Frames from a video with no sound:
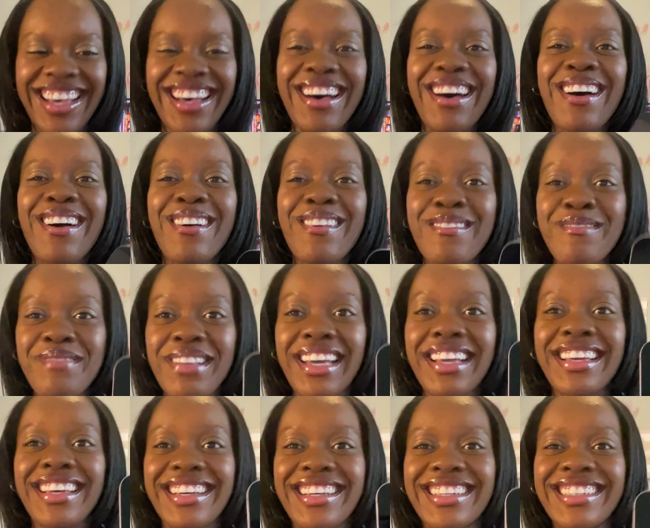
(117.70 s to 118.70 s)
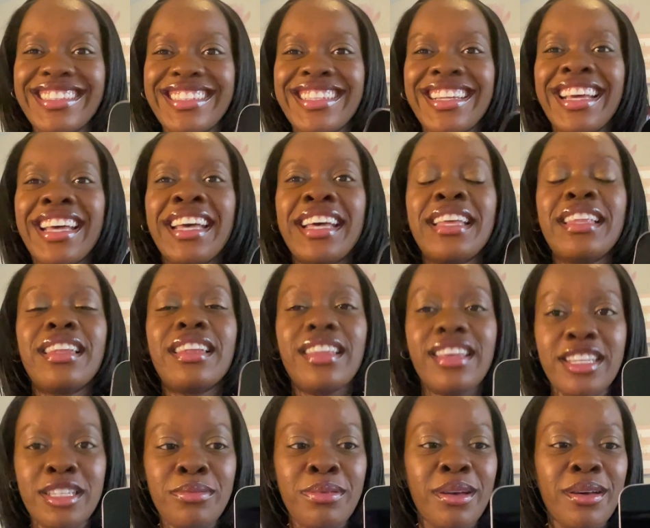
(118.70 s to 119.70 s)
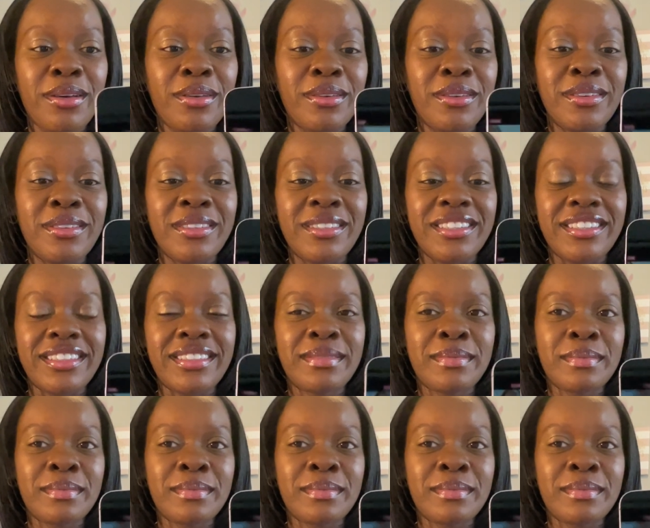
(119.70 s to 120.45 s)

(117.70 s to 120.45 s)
Oh my gosh. Let's power her on.